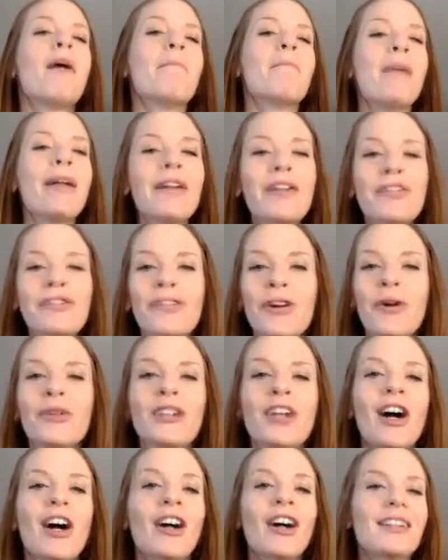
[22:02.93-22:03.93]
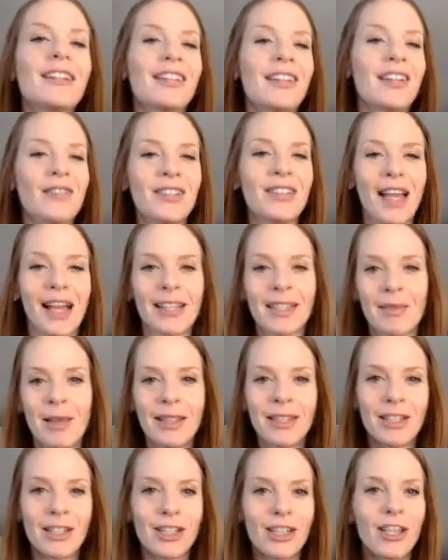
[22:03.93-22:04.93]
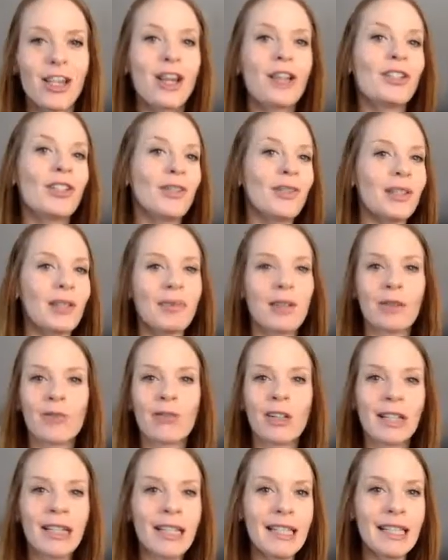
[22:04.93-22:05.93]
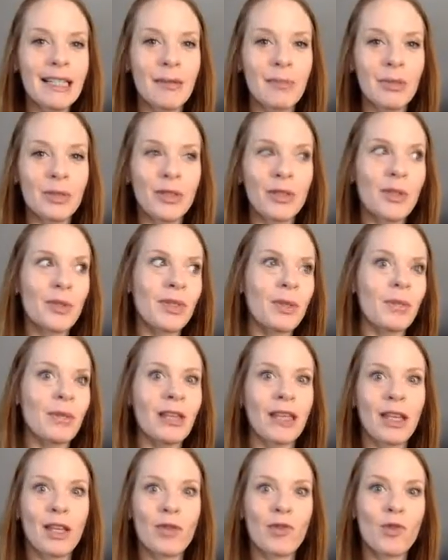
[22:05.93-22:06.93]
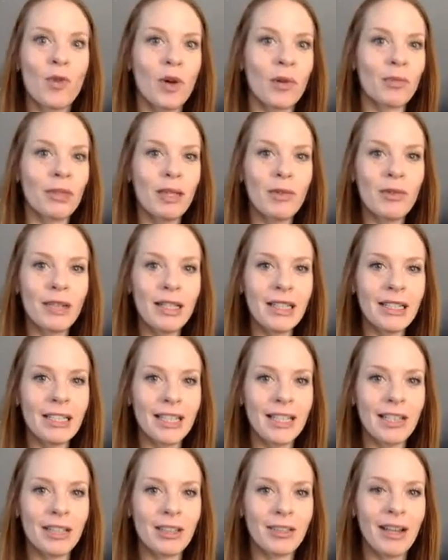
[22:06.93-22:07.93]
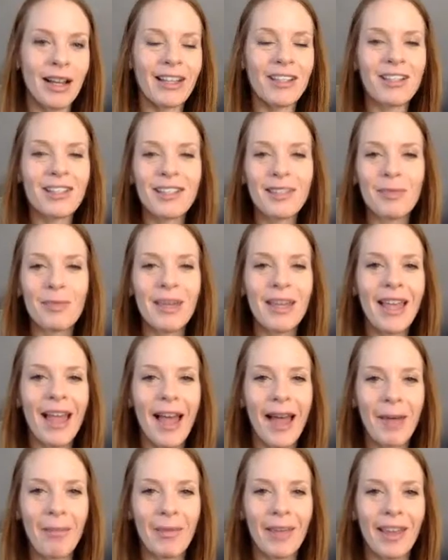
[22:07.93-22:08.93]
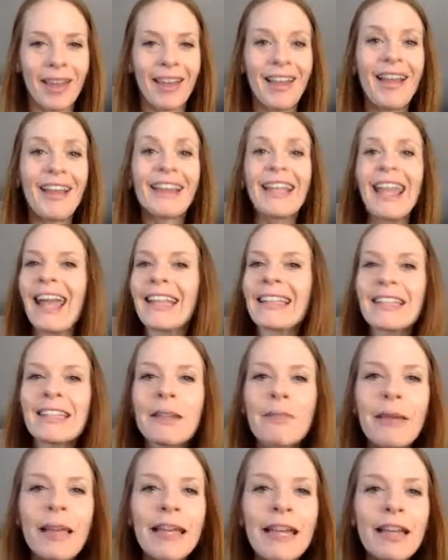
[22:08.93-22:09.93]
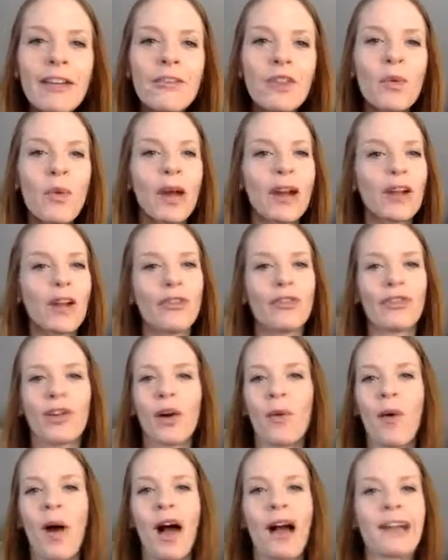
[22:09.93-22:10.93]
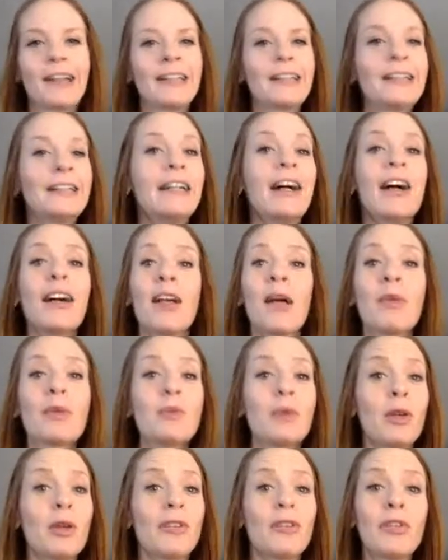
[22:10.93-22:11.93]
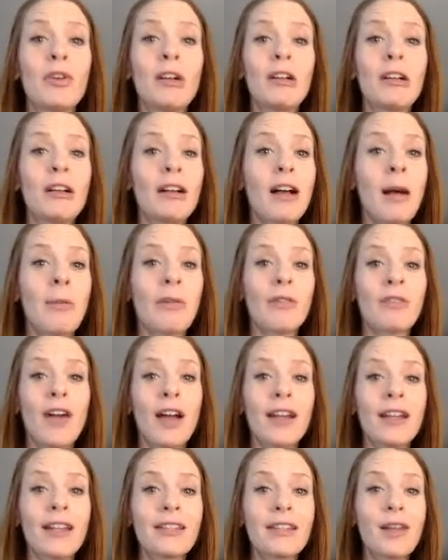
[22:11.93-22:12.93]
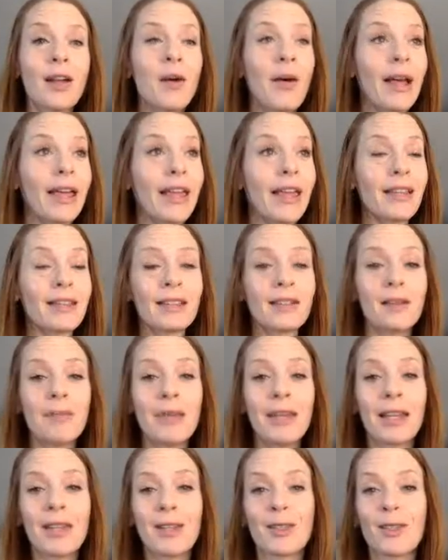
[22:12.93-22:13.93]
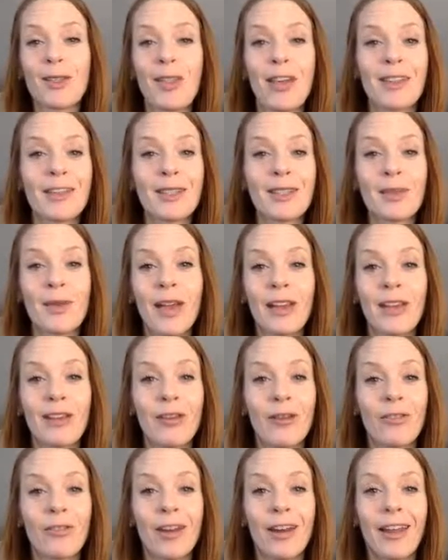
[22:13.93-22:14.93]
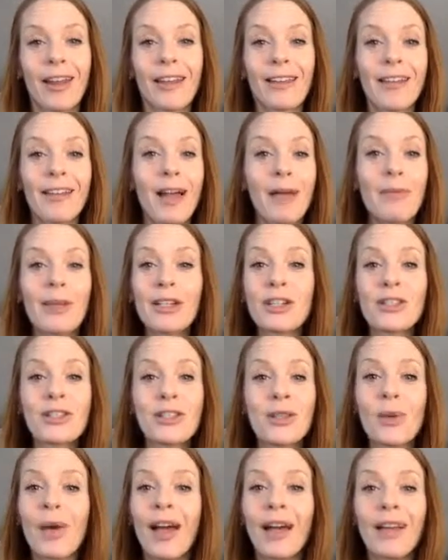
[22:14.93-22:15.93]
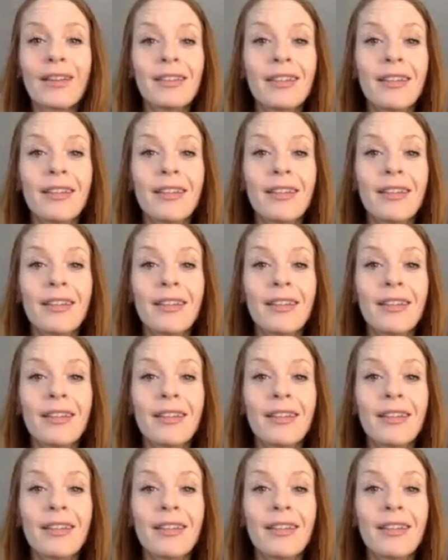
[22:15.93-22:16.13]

Make a phone call instead of a text message. Do something really simple. Do something that you normally wouldn't do, and just be happy. Cancel a meeting if you want to go for a walk. It was beautiful a couple Fridays ago. I canceled a meeting so that this way I could go running. I mean, just do it.